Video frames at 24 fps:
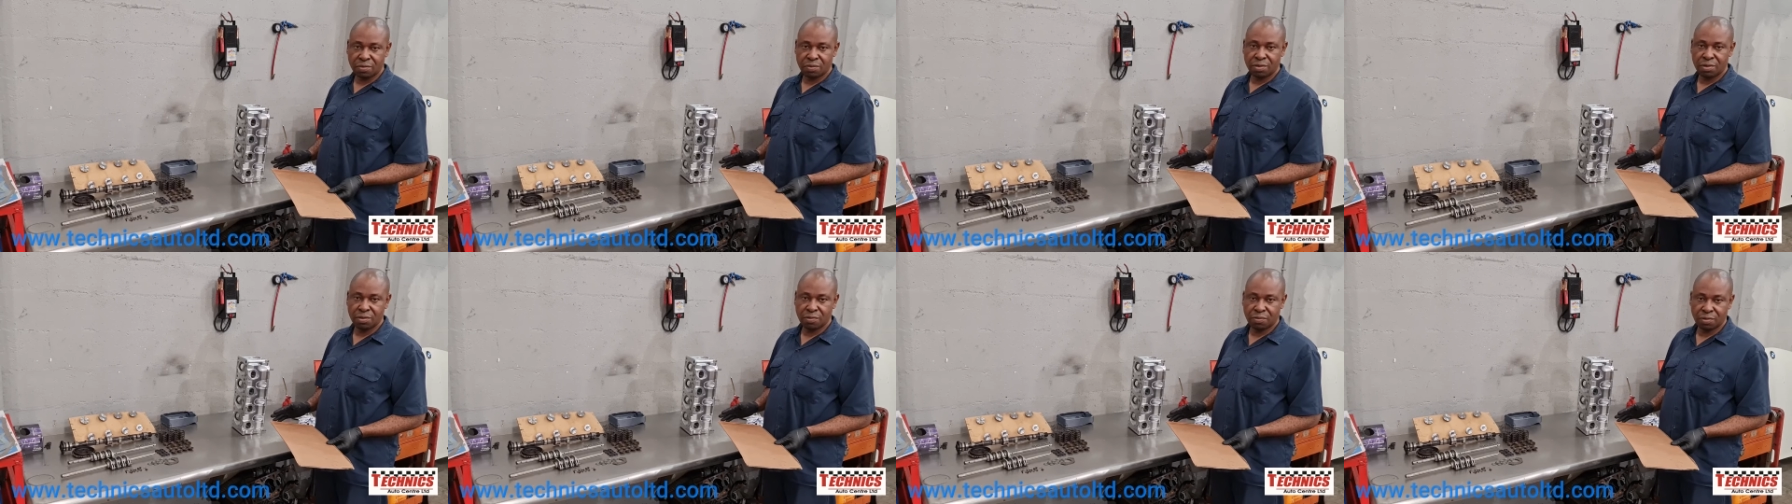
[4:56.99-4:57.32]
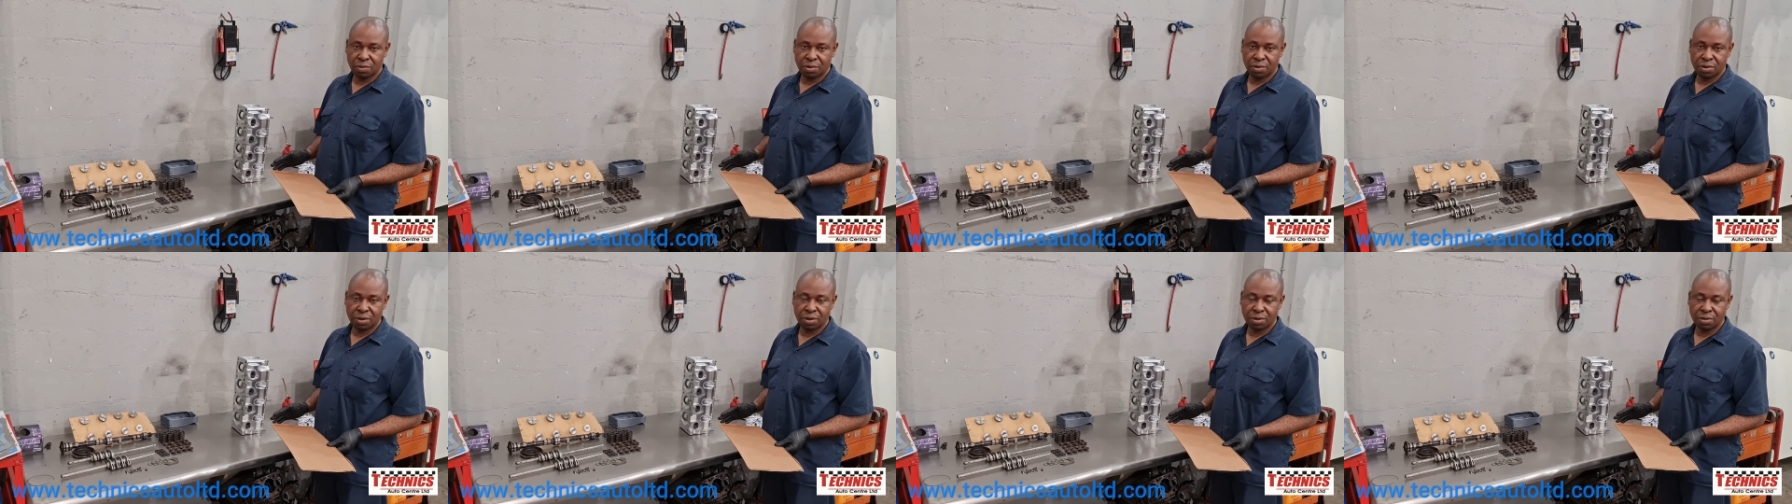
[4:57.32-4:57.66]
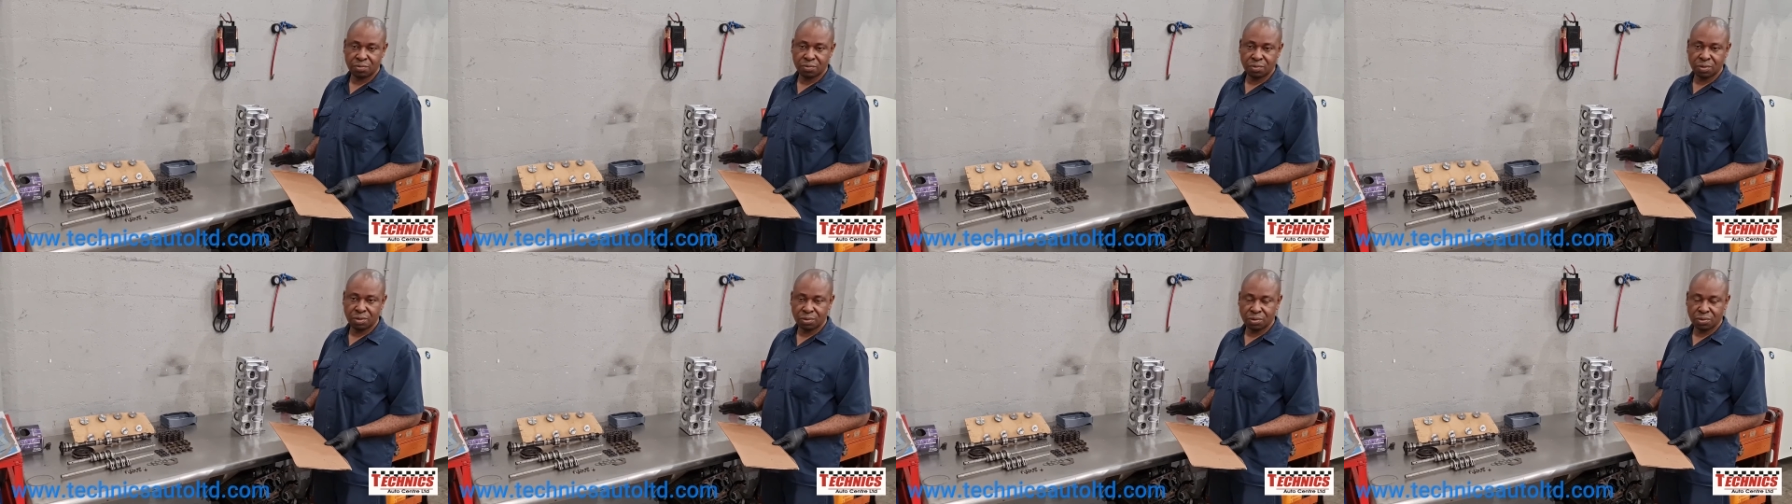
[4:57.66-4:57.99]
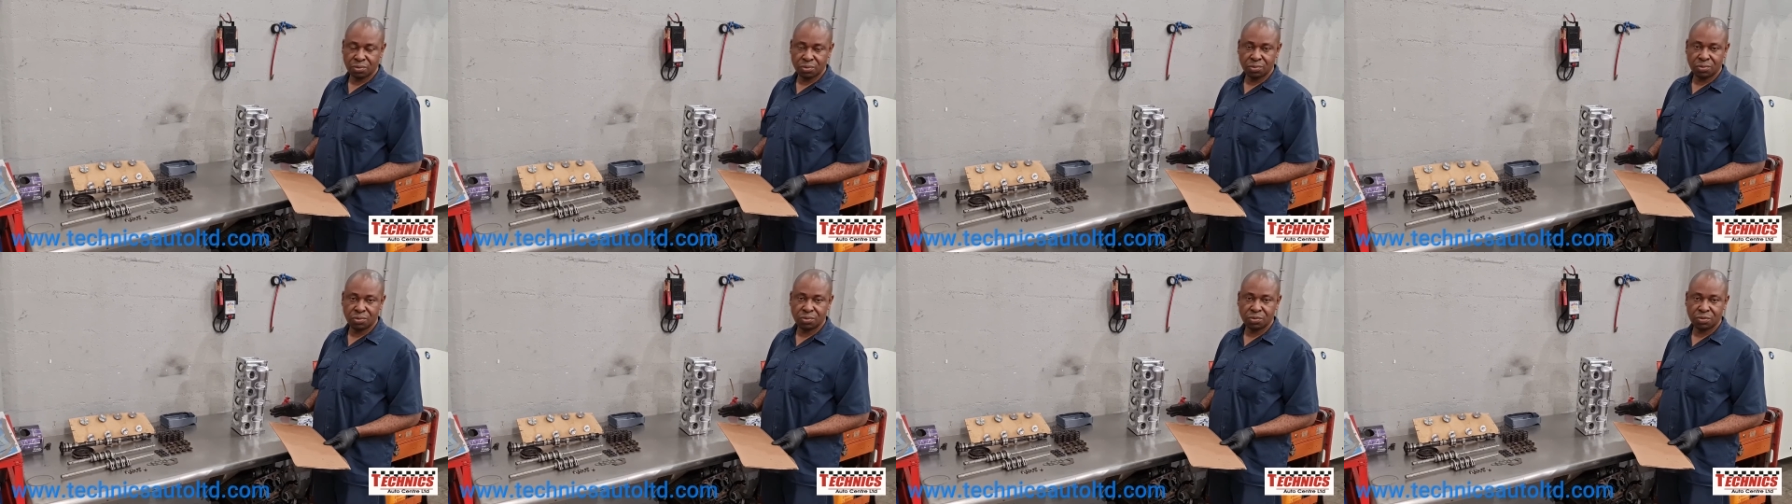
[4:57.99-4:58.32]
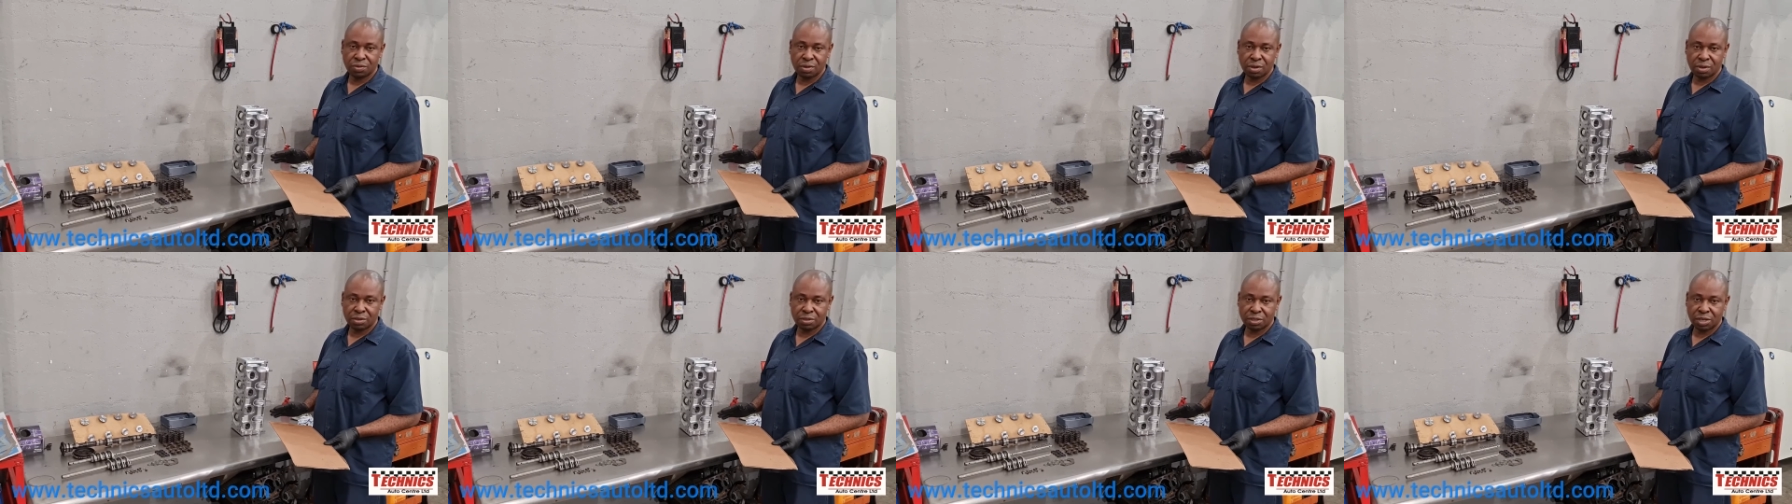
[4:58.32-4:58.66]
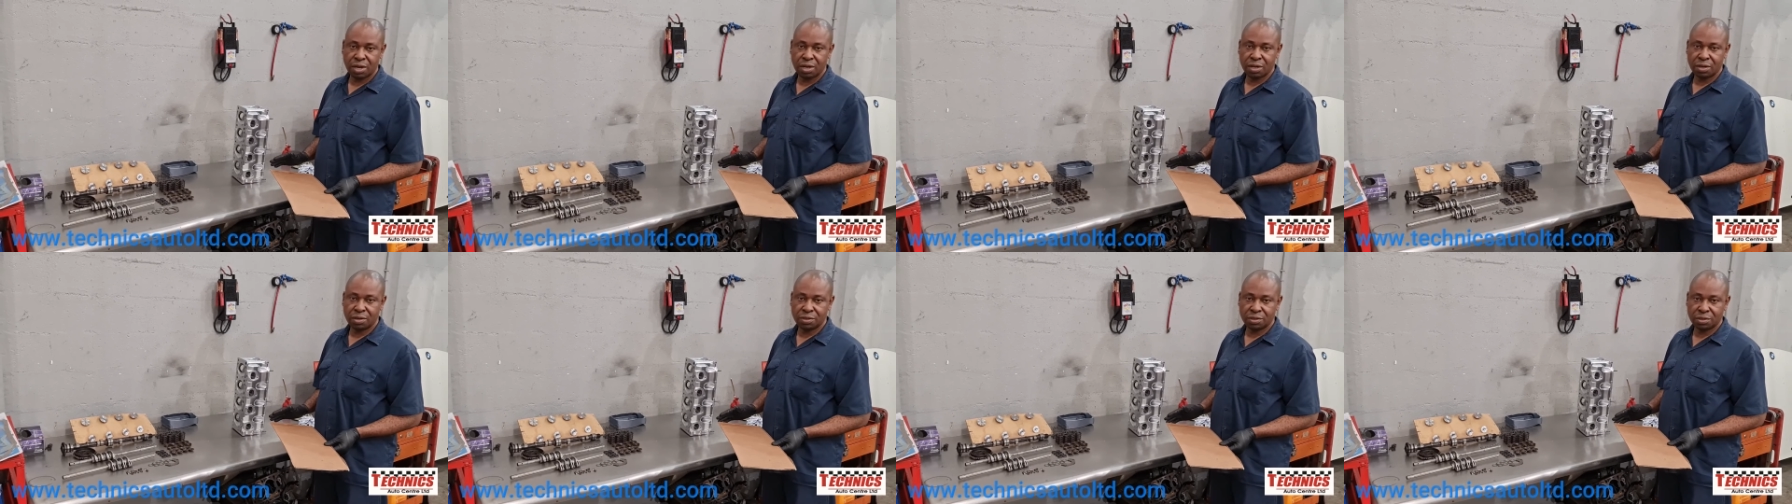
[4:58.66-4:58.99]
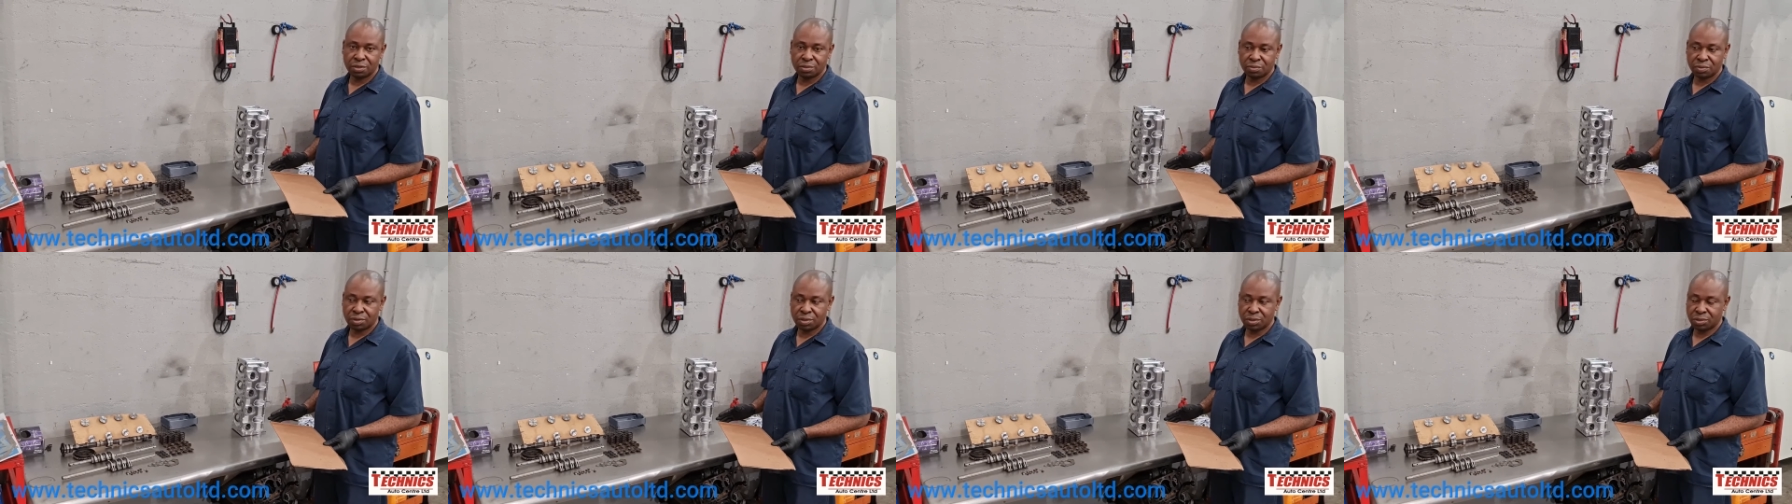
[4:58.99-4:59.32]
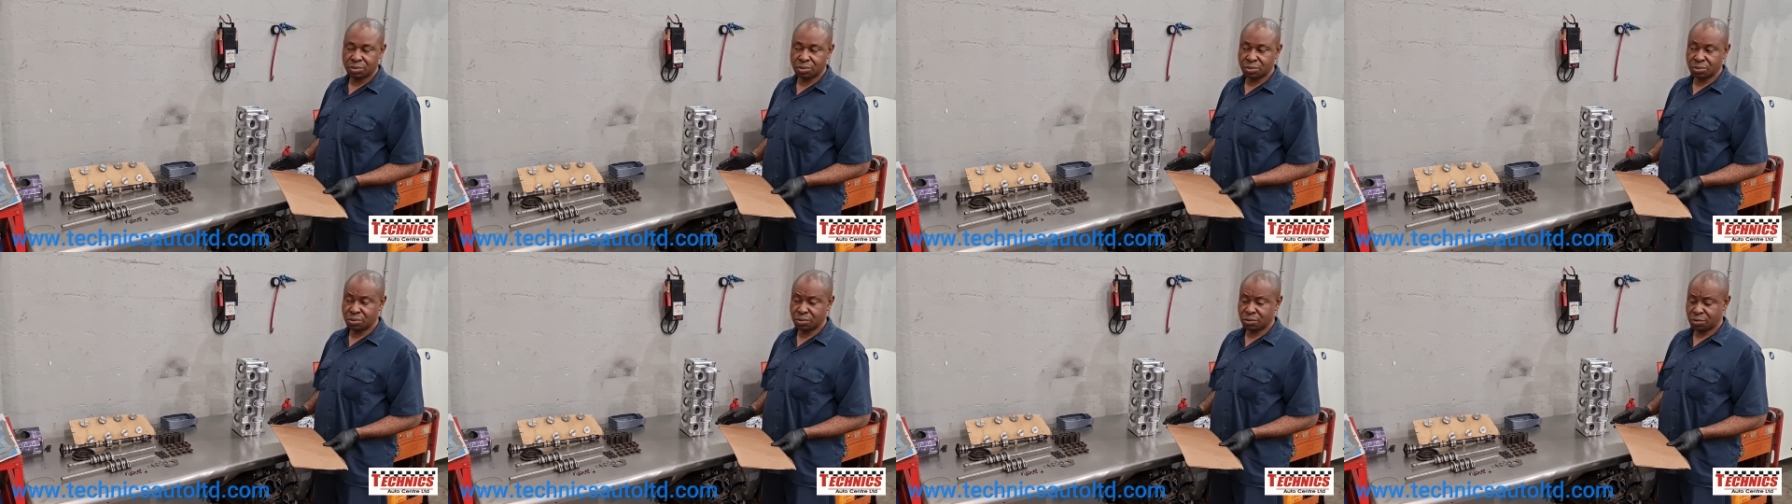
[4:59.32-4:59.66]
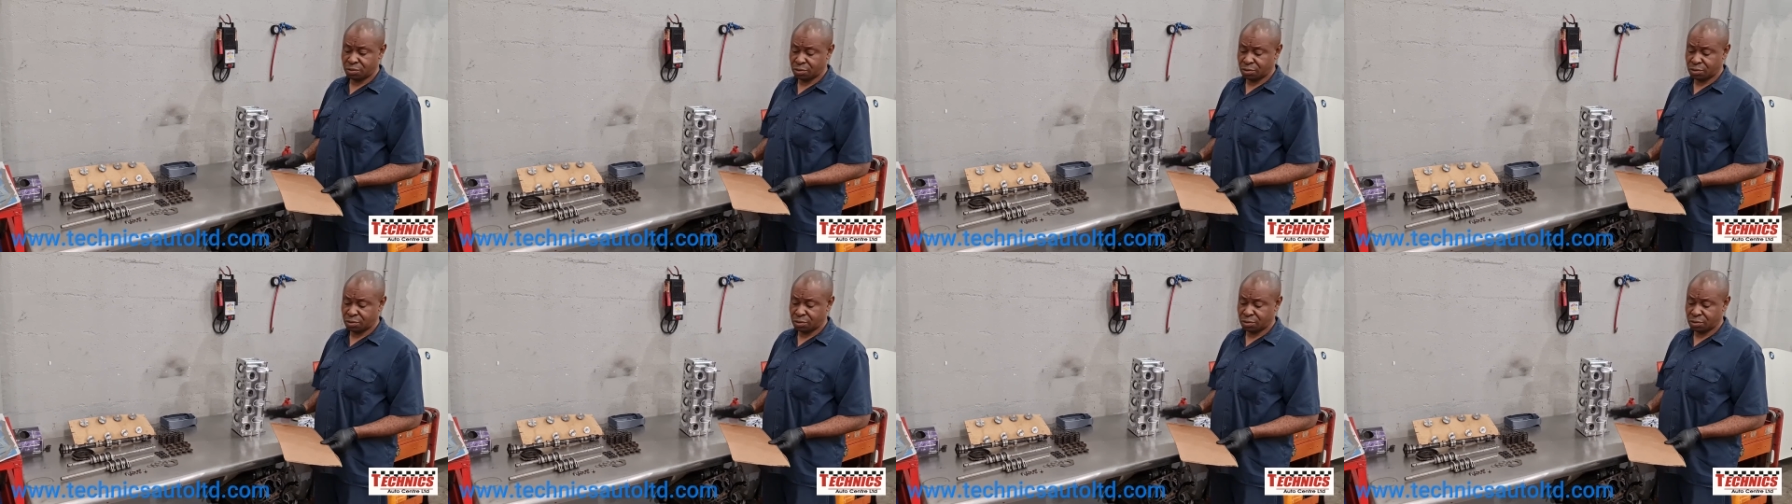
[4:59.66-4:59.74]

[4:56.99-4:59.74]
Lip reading: difficult with tools and challenging with tools.